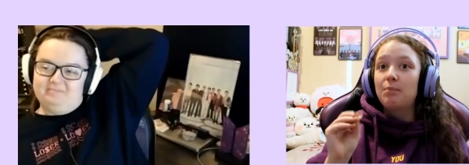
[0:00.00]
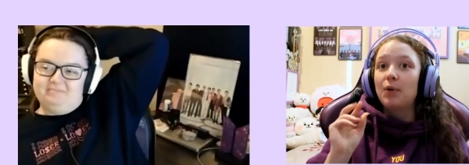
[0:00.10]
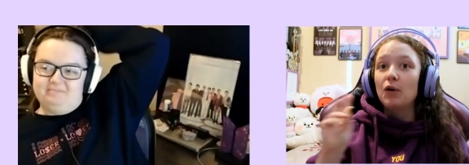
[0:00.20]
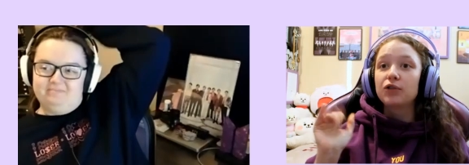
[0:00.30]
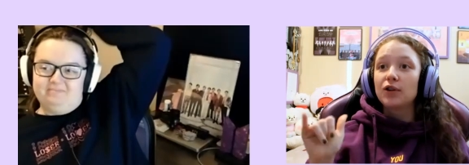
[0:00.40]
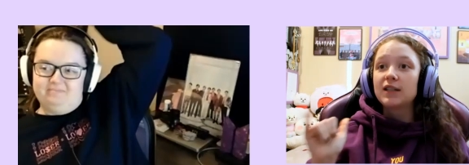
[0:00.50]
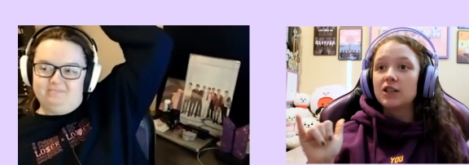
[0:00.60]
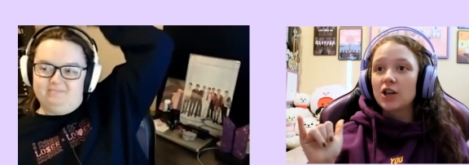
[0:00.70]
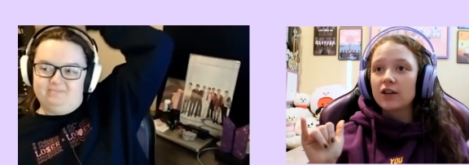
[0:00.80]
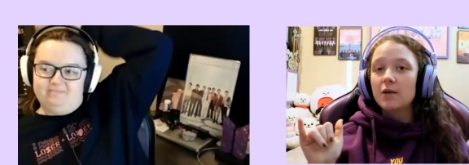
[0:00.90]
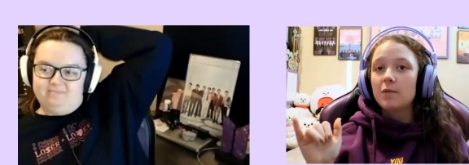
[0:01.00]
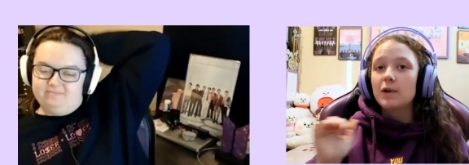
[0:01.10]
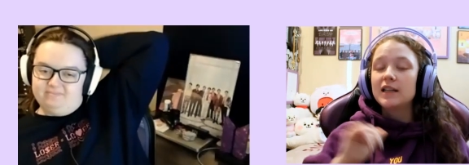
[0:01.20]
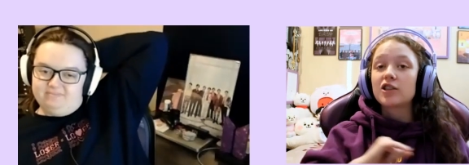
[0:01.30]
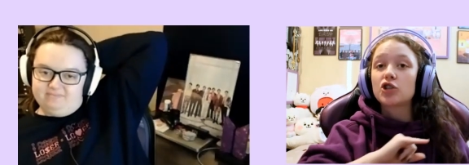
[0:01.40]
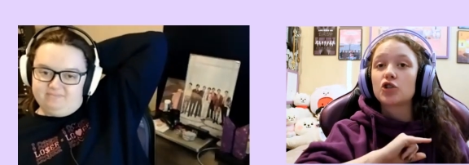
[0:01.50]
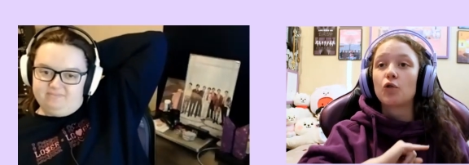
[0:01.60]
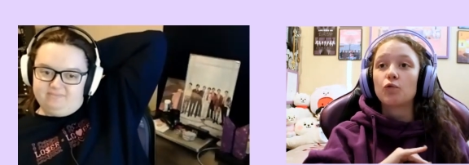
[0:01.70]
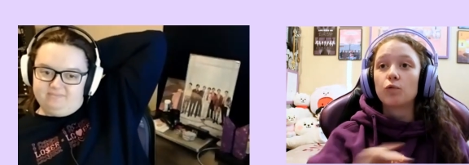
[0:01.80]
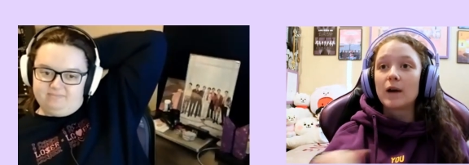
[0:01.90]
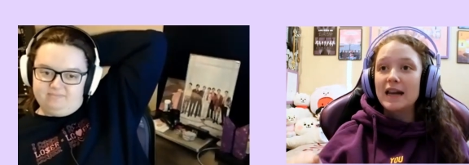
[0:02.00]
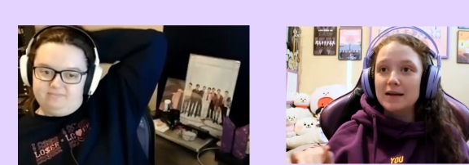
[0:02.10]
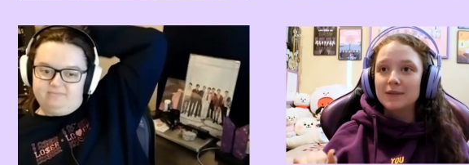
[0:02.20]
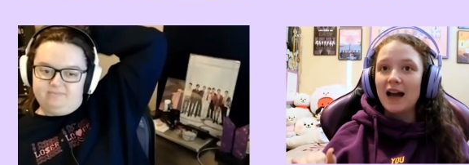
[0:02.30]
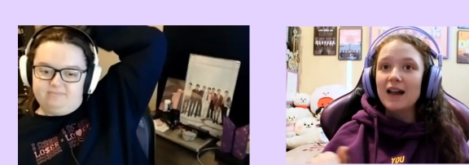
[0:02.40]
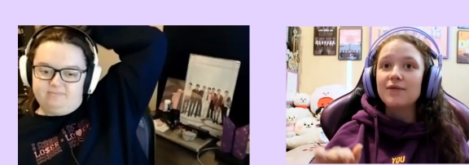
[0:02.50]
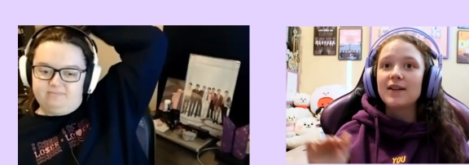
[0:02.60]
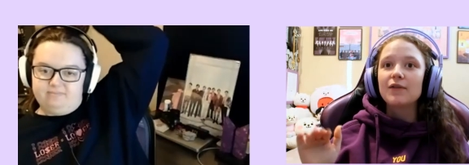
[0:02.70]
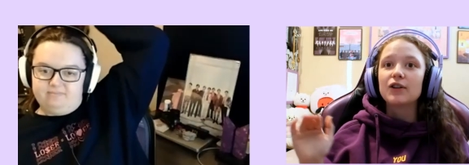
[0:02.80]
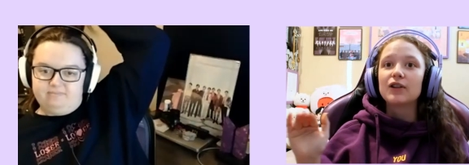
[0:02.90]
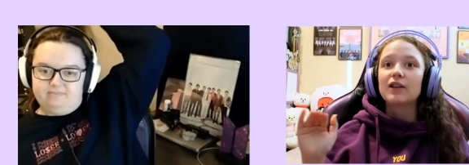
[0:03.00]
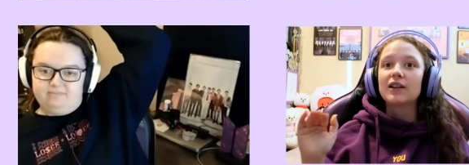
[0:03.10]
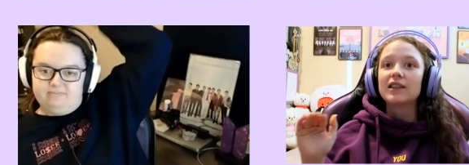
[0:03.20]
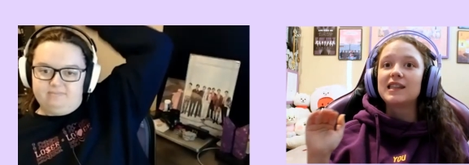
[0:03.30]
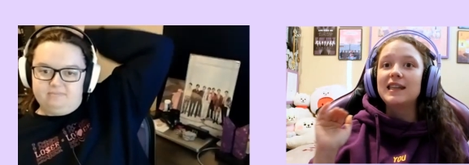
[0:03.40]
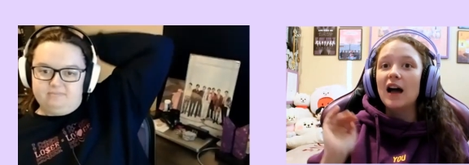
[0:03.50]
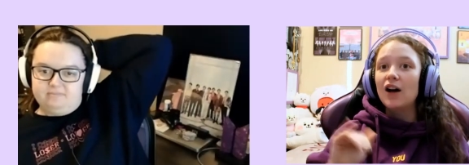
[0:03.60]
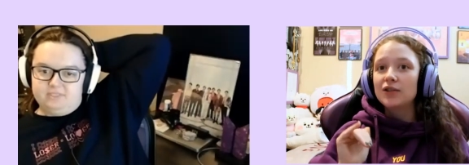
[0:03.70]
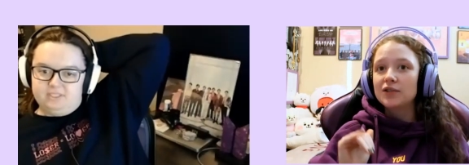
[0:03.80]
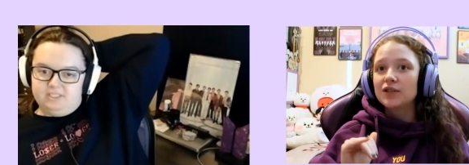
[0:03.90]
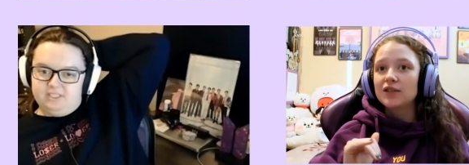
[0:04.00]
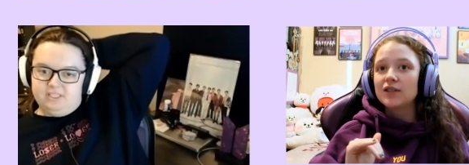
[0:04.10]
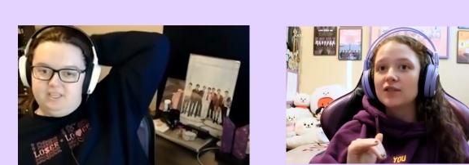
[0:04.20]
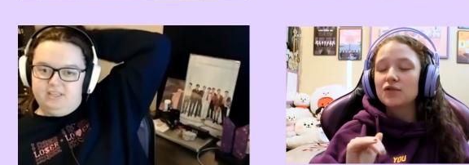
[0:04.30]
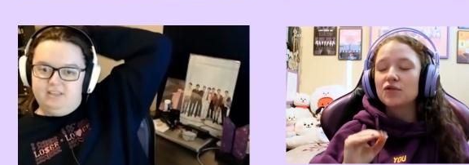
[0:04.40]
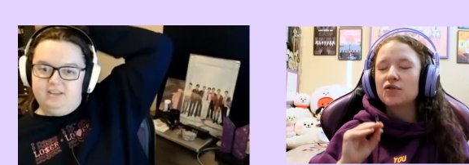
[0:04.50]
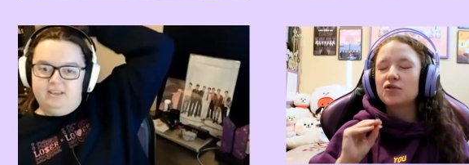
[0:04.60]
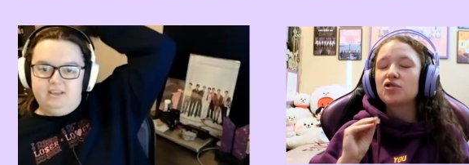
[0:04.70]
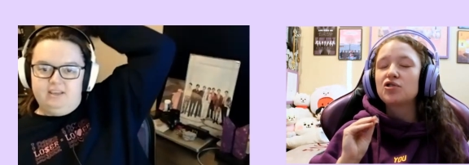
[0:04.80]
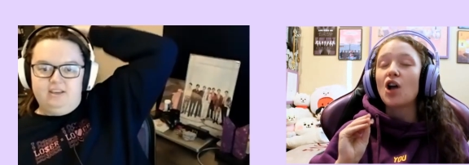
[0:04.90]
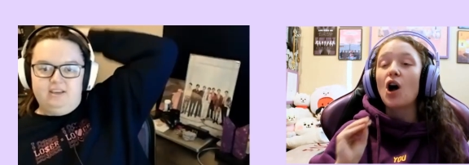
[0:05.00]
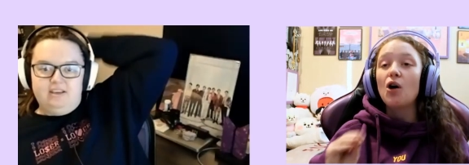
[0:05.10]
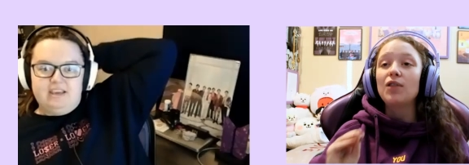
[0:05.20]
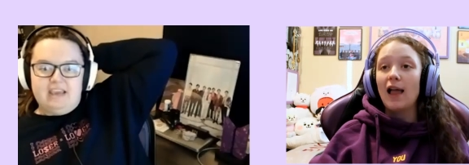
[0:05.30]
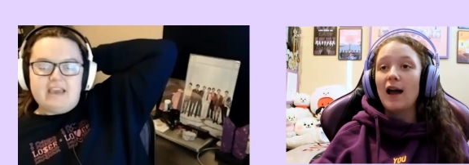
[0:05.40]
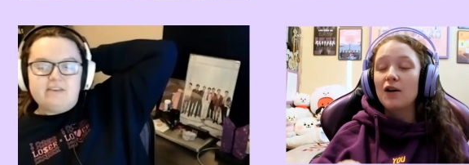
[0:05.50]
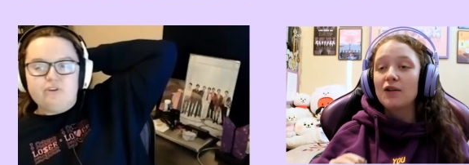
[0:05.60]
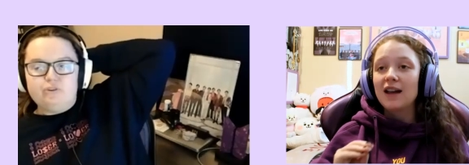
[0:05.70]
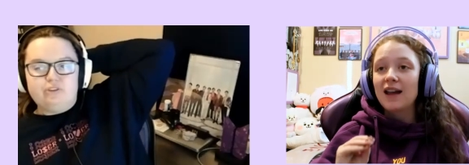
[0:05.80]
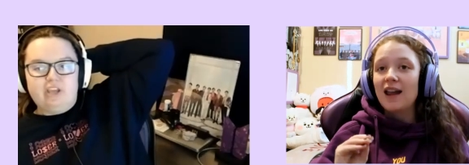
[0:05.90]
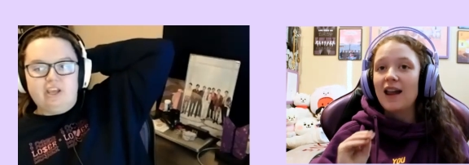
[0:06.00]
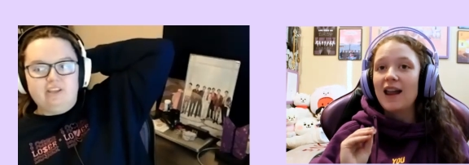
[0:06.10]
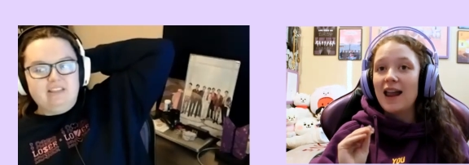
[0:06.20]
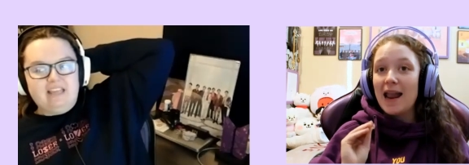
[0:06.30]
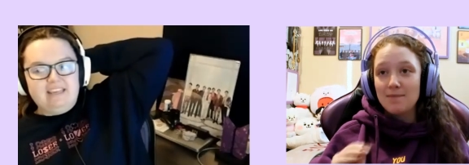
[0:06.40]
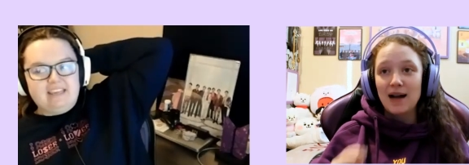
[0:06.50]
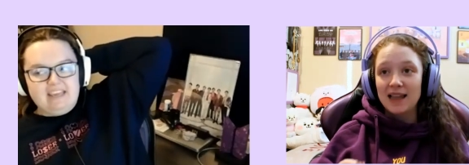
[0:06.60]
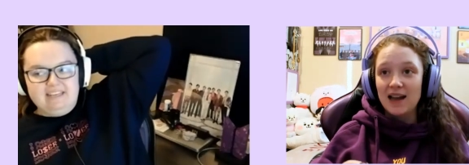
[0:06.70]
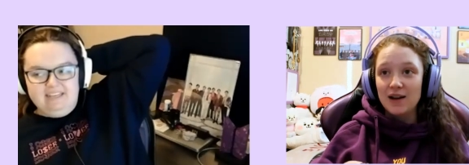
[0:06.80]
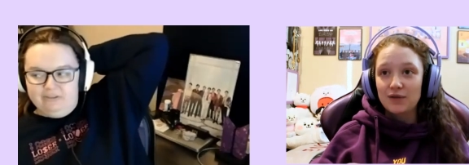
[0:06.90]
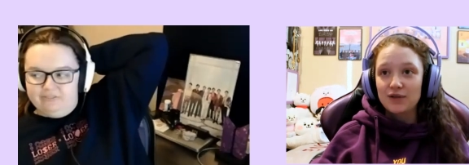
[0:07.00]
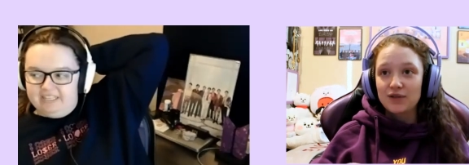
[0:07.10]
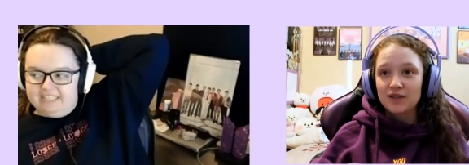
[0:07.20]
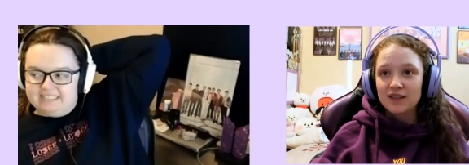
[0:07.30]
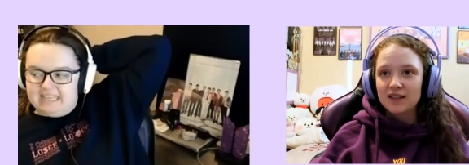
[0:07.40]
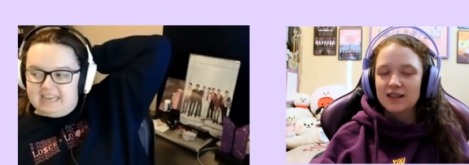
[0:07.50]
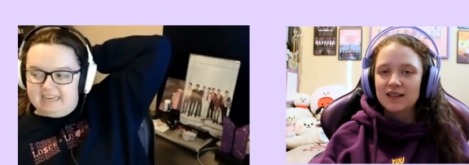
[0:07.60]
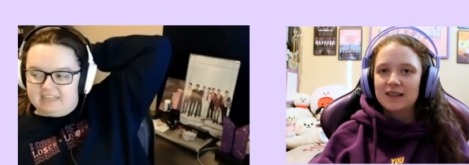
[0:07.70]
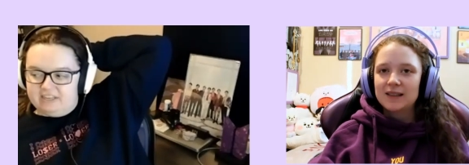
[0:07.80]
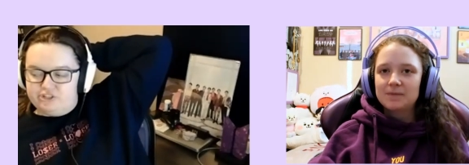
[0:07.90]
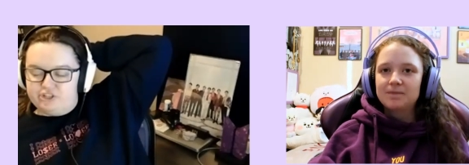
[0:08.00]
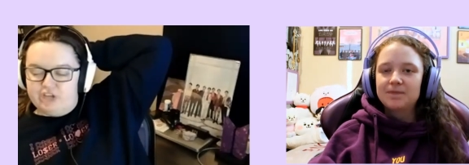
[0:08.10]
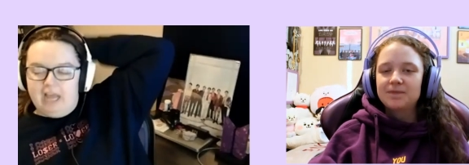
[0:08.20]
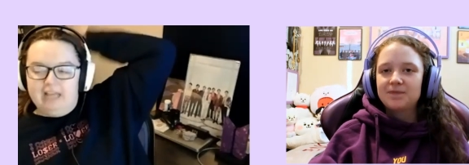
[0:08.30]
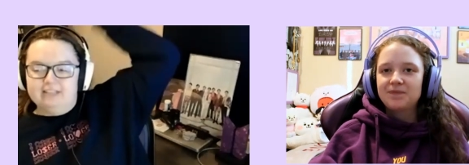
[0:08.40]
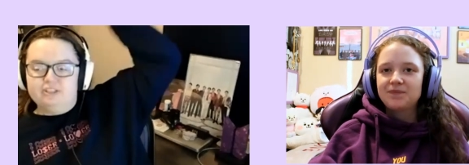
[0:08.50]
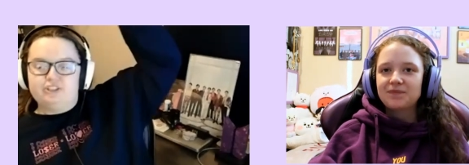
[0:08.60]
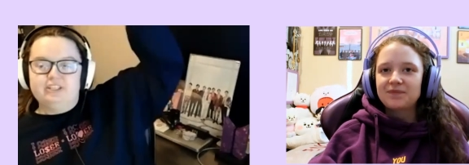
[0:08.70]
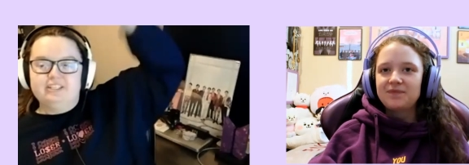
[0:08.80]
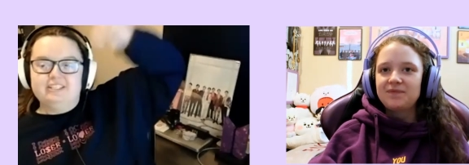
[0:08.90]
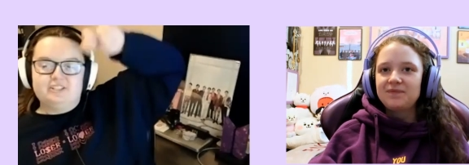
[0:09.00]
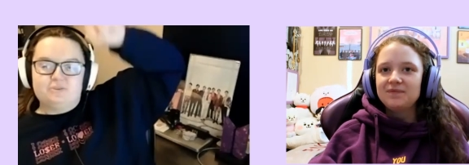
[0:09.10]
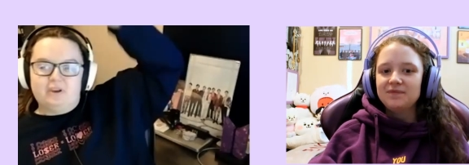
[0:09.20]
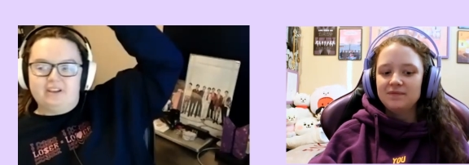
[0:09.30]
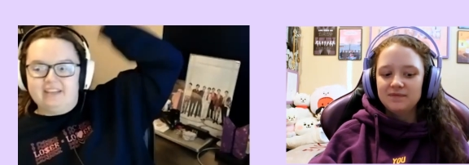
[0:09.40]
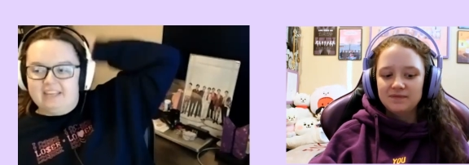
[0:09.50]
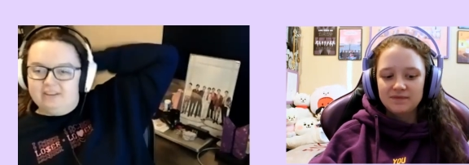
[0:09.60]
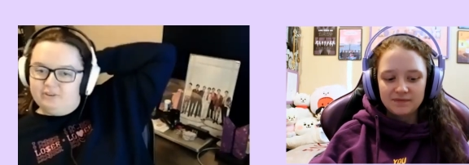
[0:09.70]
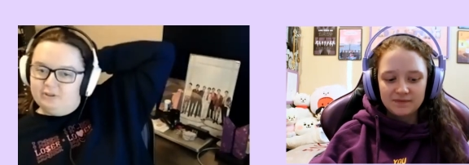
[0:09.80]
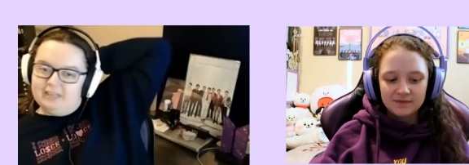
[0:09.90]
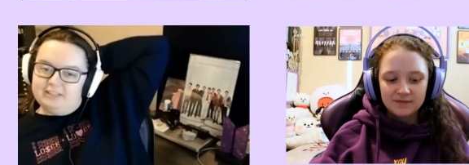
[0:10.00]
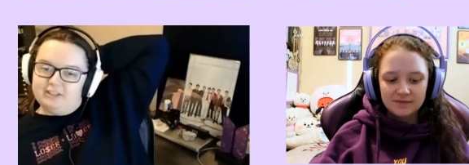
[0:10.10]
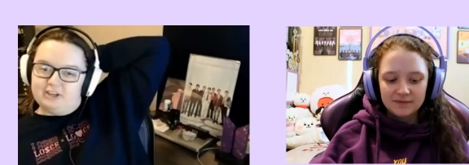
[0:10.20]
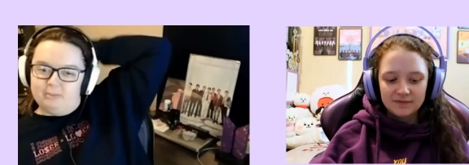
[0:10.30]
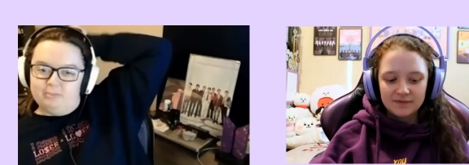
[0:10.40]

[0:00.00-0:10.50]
Speaker 1: both looked at each other and we screamed. I have never yelled so loud. Have you
Speaker 2: done like any life. of these like challenges where they give you like the cup